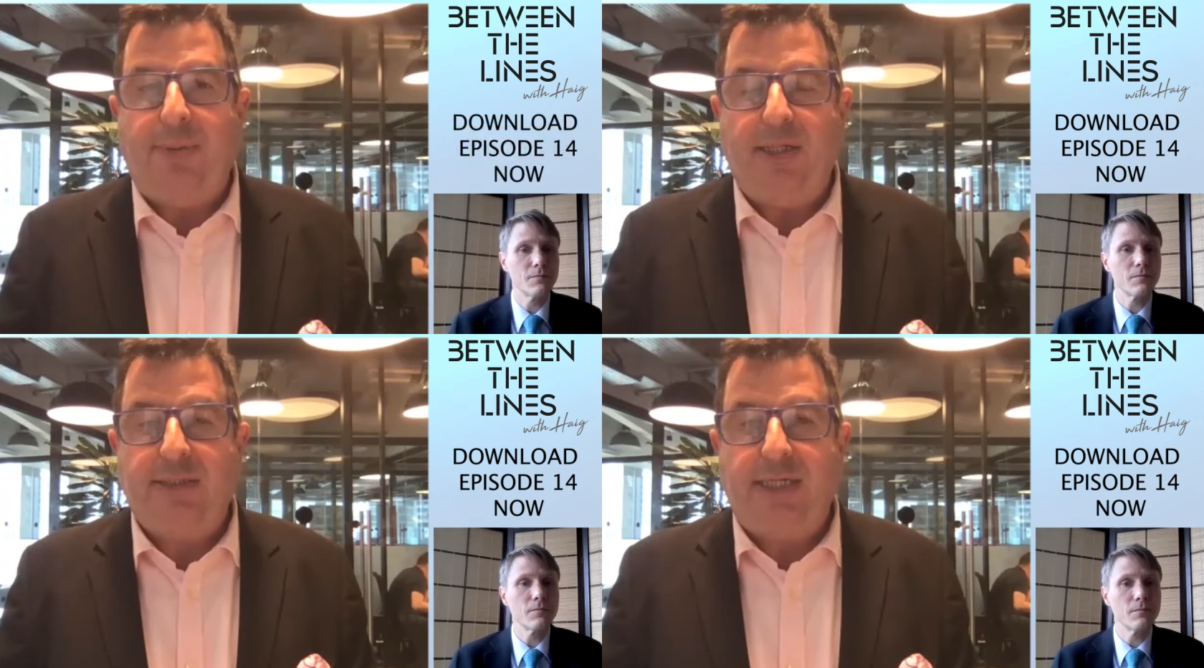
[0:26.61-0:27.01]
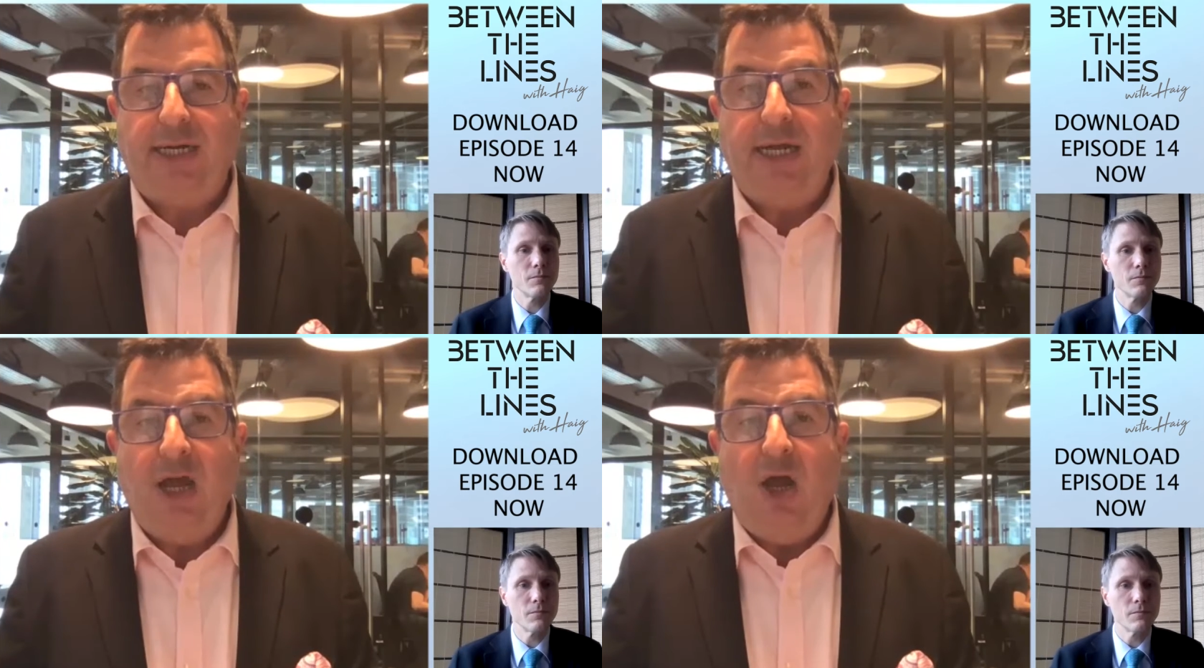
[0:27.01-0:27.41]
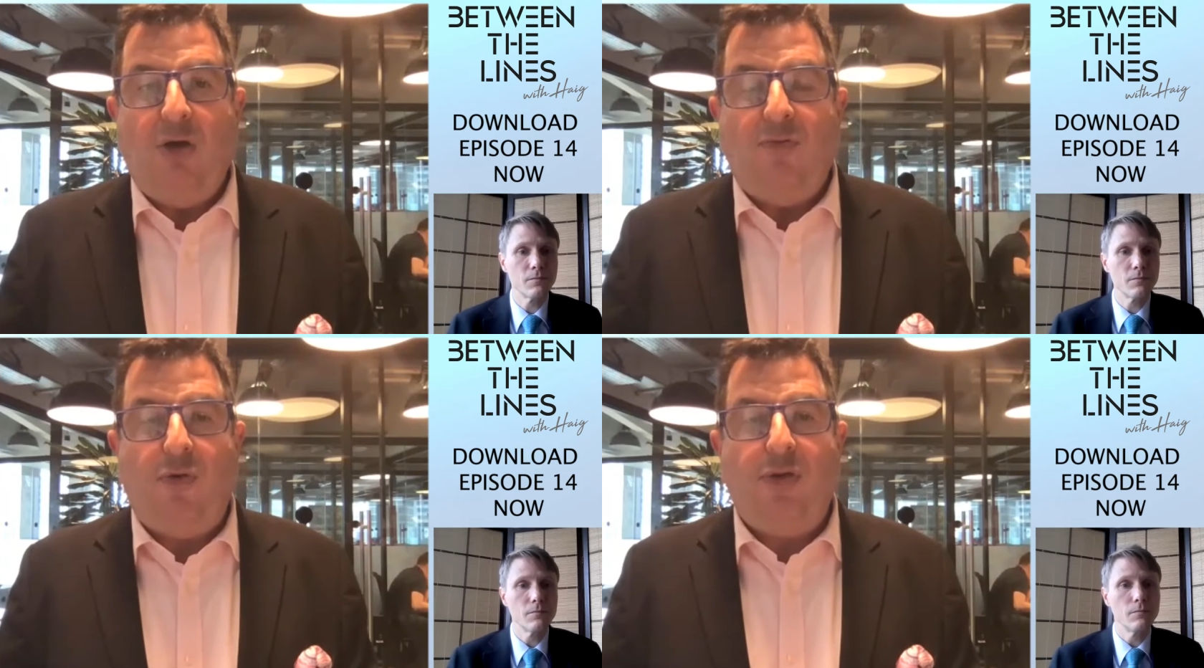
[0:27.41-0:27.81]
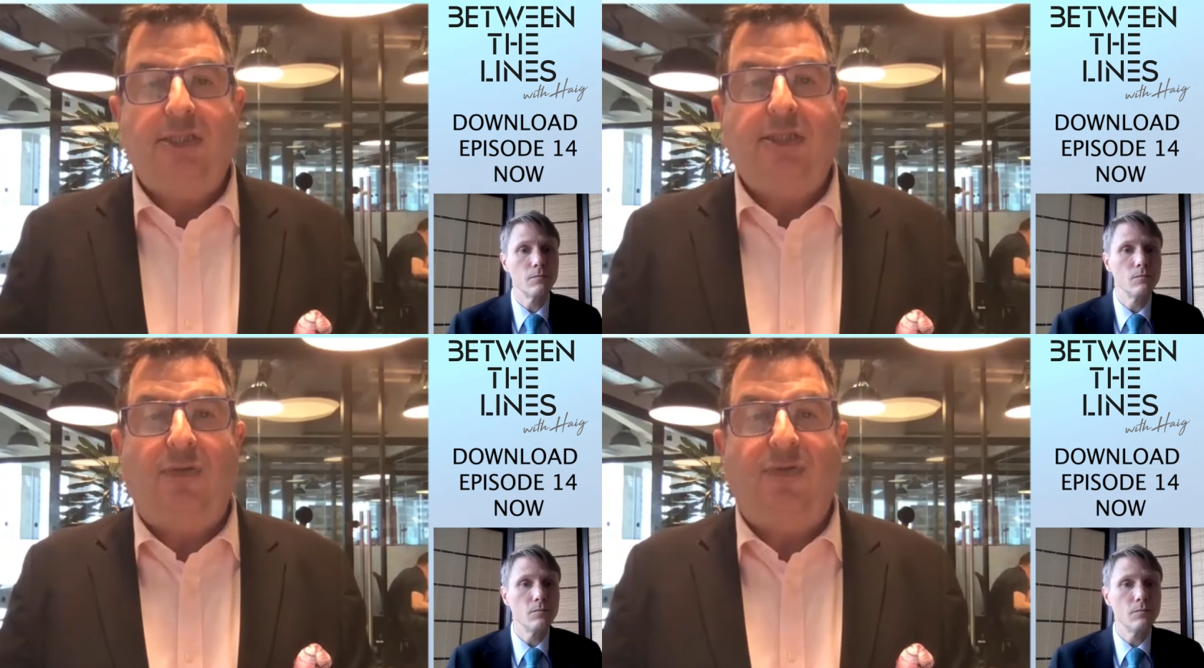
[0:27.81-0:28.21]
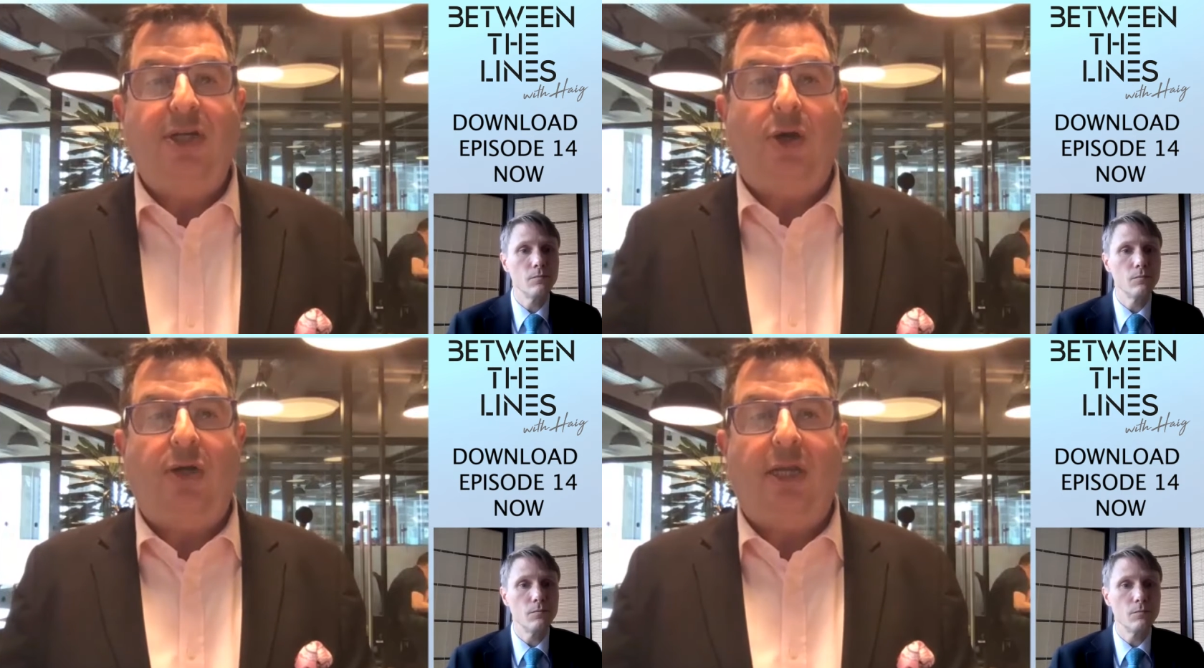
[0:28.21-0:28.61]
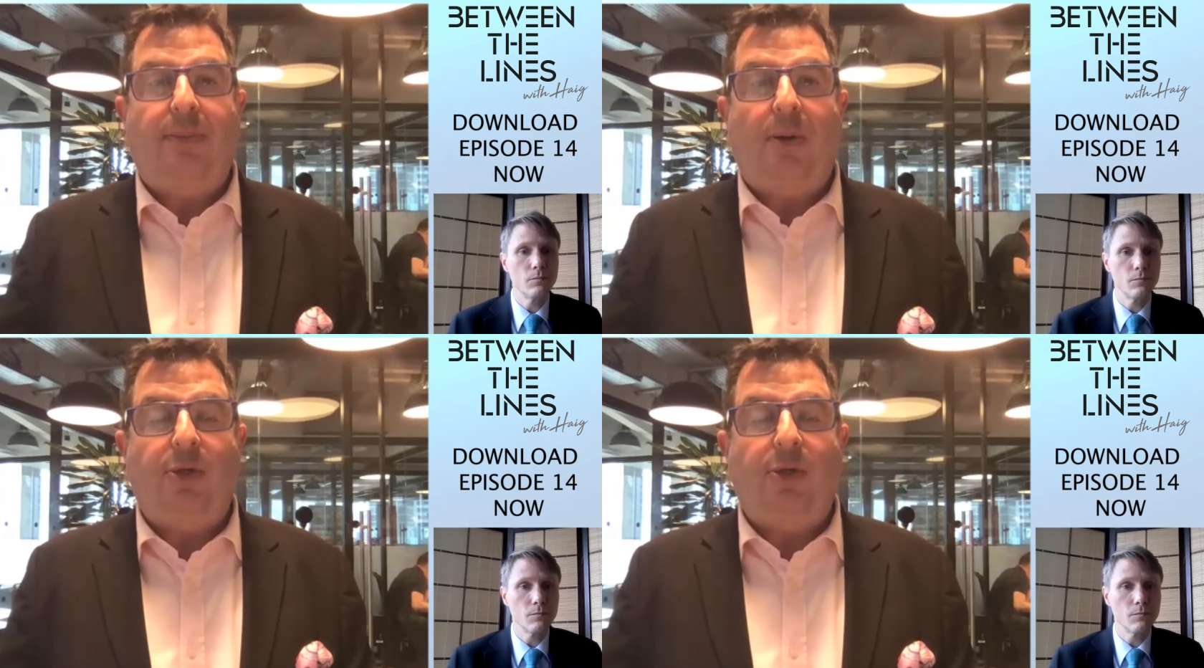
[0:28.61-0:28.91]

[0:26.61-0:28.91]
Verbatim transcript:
Speaker 1: But uh, for this little video clip,